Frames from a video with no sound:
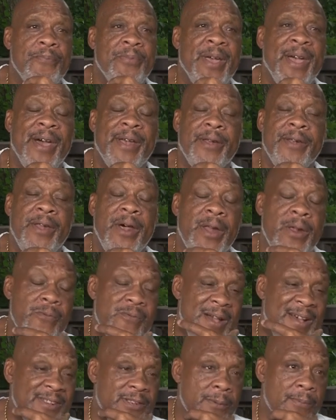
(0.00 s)
they had another
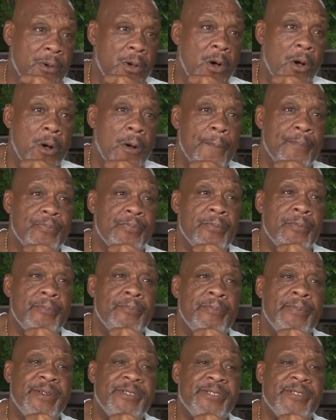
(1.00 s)
wrestler called
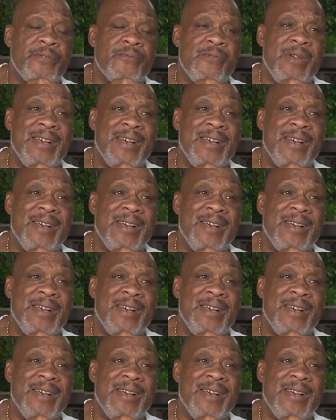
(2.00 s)
Mr.